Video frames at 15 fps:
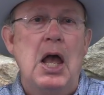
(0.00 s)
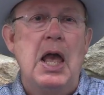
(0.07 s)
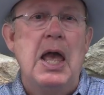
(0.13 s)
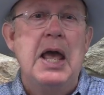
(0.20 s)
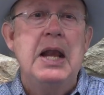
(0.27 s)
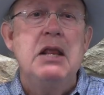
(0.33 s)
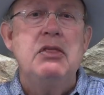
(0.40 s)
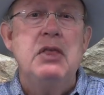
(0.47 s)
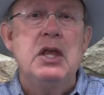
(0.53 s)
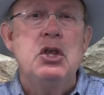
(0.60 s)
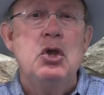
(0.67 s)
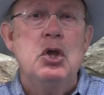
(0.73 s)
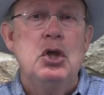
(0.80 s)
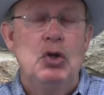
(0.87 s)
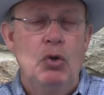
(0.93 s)

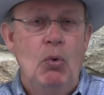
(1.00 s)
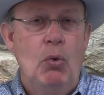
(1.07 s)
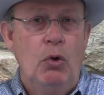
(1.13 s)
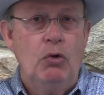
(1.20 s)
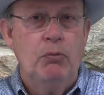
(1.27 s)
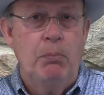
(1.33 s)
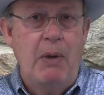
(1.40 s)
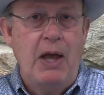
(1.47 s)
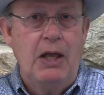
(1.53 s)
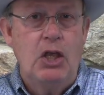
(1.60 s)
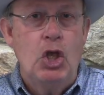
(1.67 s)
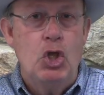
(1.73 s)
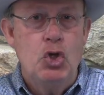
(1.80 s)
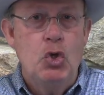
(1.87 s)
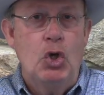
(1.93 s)
Anything you could do
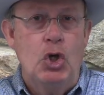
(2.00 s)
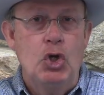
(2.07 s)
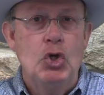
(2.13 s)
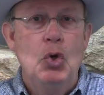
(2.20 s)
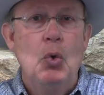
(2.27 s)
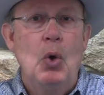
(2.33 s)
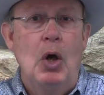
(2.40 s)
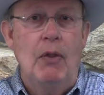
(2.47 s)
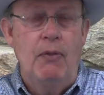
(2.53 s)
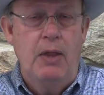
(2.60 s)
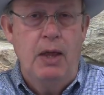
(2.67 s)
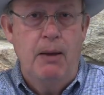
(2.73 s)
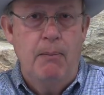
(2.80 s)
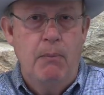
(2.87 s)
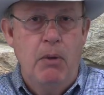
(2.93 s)
horseback, you could do on
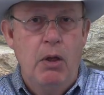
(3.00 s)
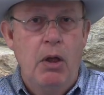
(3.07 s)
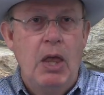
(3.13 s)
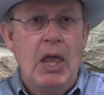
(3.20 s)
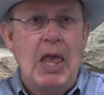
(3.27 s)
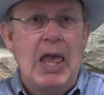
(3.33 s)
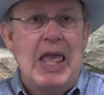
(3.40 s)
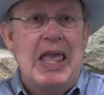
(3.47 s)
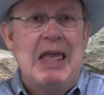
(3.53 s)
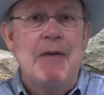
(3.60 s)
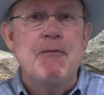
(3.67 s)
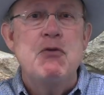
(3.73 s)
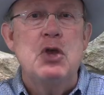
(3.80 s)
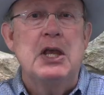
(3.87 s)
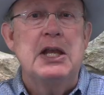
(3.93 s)
them
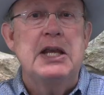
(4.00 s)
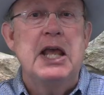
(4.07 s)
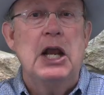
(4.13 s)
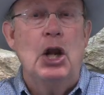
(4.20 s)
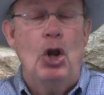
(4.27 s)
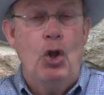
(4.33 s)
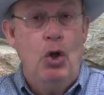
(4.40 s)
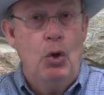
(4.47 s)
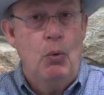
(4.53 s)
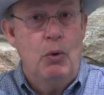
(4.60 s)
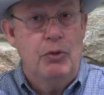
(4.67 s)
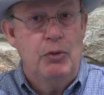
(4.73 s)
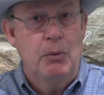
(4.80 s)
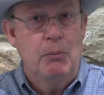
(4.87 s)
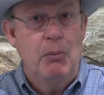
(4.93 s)
if you could get along
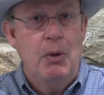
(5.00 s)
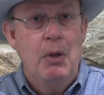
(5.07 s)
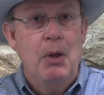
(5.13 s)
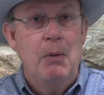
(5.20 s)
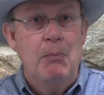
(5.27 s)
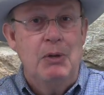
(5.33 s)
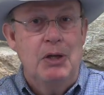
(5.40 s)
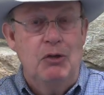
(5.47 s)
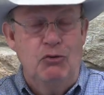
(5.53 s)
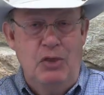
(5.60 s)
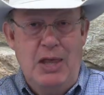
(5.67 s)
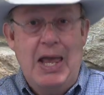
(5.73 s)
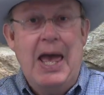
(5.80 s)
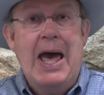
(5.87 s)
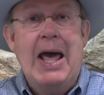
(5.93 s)
with them because
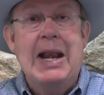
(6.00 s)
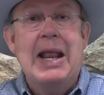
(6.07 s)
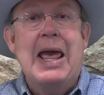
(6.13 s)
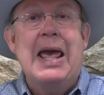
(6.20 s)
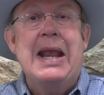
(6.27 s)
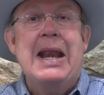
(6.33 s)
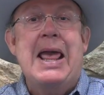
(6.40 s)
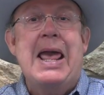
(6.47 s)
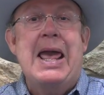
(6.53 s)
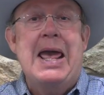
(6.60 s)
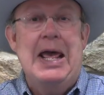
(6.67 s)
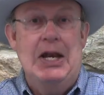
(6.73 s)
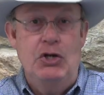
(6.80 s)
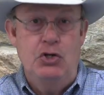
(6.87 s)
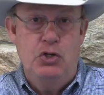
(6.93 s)
they had an
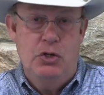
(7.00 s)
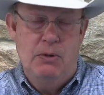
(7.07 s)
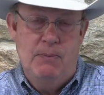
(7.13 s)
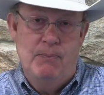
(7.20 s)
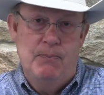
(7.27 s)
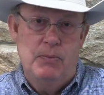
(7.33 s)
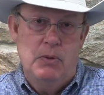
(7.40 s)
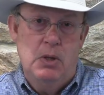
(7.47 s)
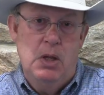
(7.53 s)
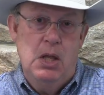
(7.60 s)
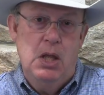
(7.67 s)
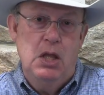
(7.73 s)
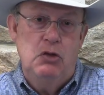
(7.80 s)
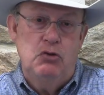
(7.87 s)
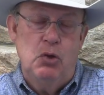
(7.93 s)
edge.
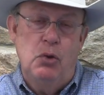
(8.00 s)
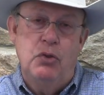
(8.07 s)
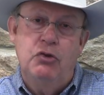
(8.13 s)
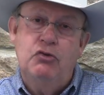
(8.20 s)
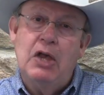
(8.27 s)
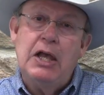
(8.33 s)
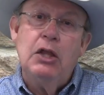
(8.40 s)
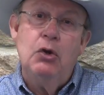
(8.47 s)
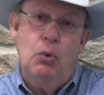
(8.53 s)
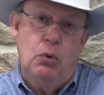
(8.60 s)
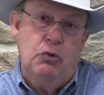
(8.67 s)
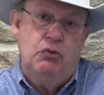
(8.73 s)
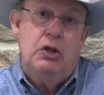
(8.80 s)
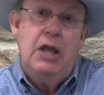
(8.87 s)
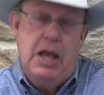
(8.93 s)
So the second
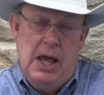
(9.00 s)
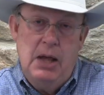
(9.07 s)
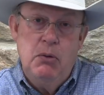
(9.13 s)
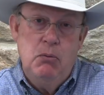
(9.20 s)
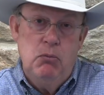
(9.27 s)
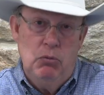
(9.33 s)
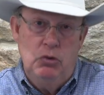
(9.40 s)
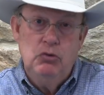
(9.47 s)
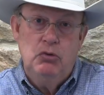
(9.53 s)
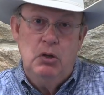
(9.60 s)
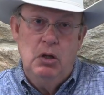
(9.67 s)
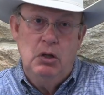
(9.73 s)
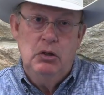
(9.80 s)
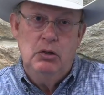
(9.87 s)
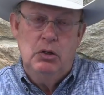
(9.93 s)
horse he had was
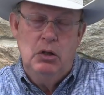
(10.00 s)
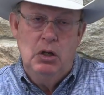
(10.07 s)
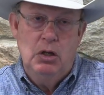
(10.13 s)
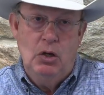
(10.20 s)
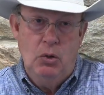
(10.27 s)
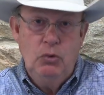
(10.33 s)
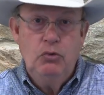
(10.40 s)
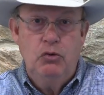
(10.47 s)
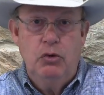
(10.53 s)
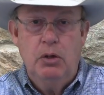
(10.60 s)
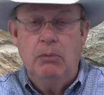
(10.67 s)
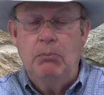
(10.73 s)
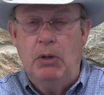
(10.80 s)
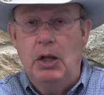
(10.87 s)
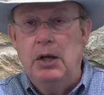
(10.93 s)
an own
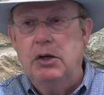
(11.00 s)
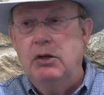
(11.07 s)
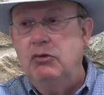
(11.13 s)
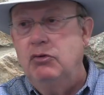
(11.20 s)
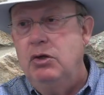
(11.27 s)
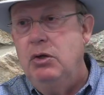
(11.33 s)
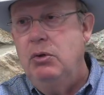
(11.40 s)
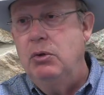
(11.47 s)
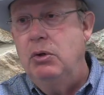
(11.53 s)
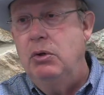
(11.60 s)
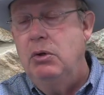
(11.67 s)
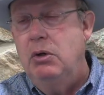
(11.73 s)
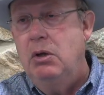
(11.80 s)
son of Blondie's Dude.